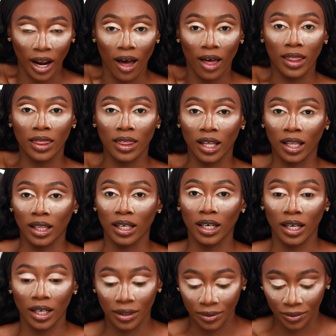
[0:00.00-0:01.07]
the
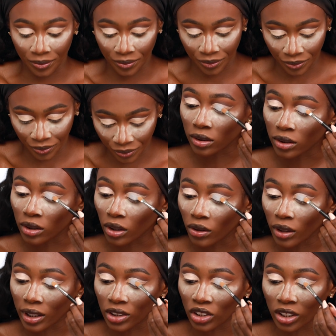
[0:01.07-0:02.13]
lid. So
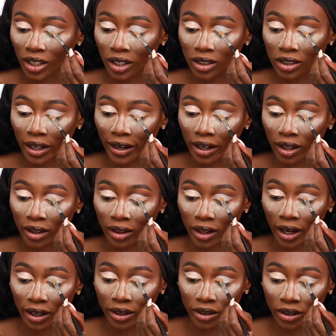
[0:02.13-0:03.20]
this shade is like a
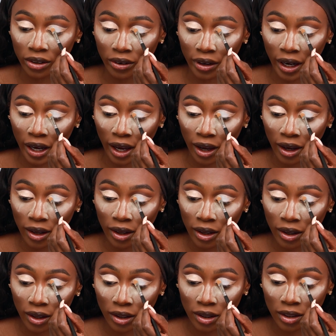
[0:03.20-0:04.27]
lighter gray.
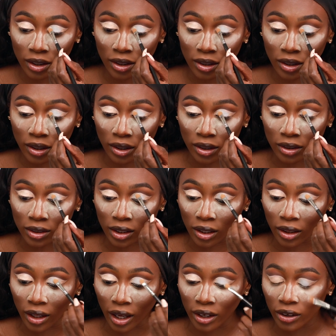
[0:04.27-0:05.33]
It's a
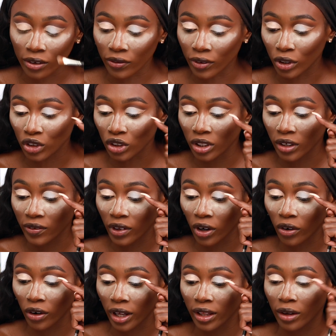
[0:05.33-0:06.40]
lighter version of the
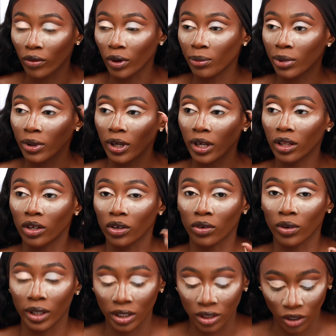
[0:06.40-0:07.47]
gray that we put in the
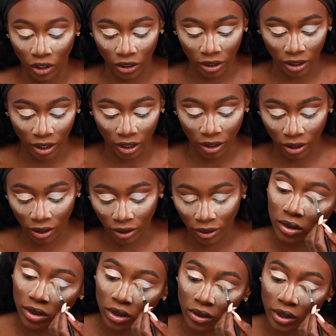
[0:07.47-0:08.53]
crease earlier.
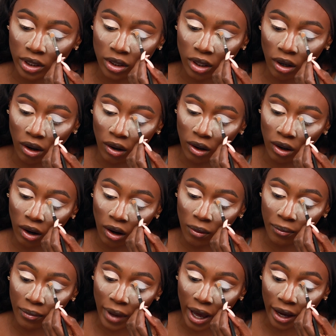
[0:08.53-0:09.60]
So these are all
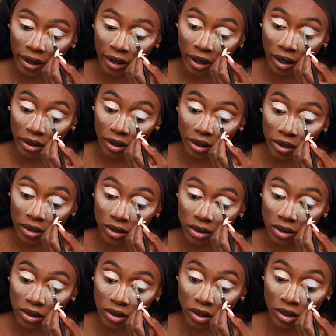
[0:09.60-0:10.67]
matte
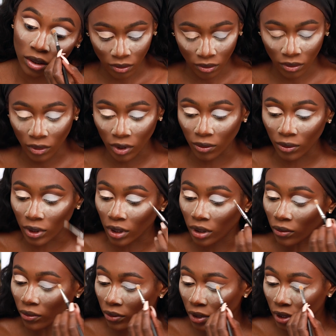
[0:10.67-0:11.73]
colors. And then we're gonna
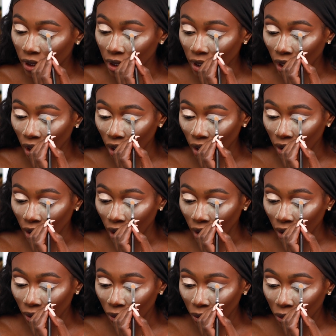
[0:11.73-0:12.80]
really get in
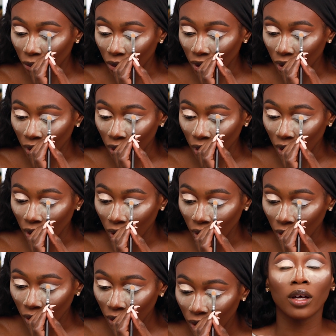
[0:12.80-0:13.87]
that
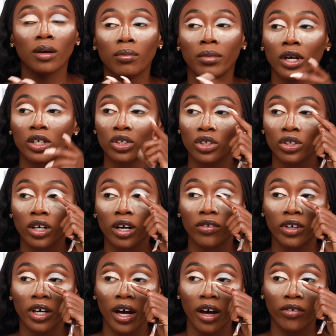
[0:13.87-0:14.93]
corner. Make sure you
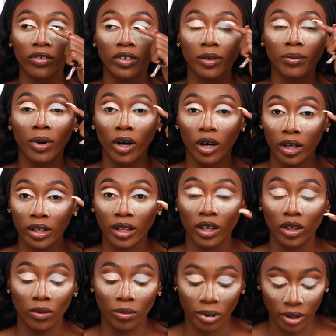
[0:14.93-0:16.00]
cover every part that
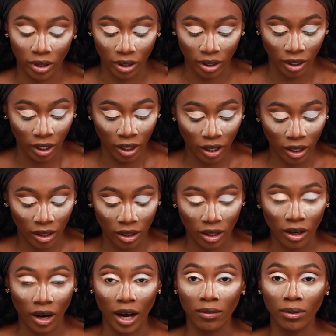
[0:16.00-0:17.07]
you put
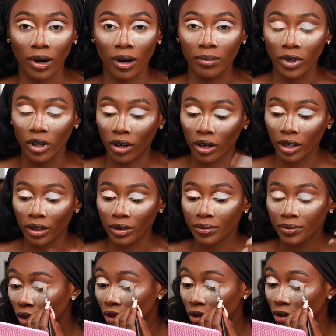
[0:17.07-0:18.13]
the eye primer on.
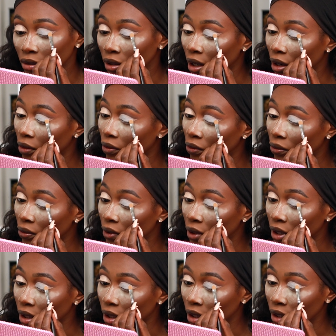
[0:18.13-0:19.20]
So get
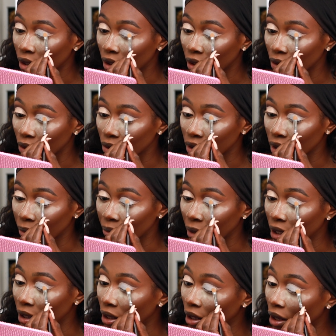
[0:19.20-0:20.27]
really close up
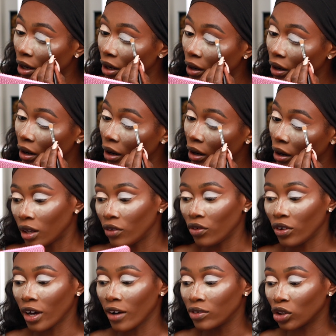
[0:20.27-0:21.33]
in there. If
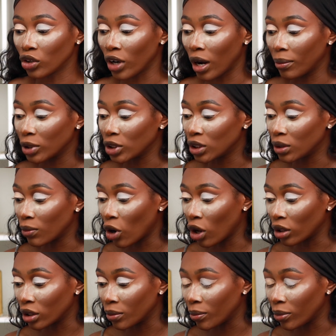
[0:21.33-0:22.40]
you have to grab a
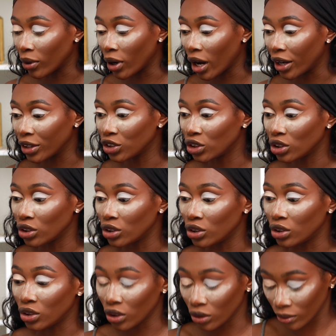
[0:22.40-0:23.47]
smaller brush,
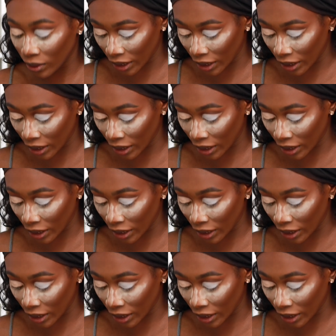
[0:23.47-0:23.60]
do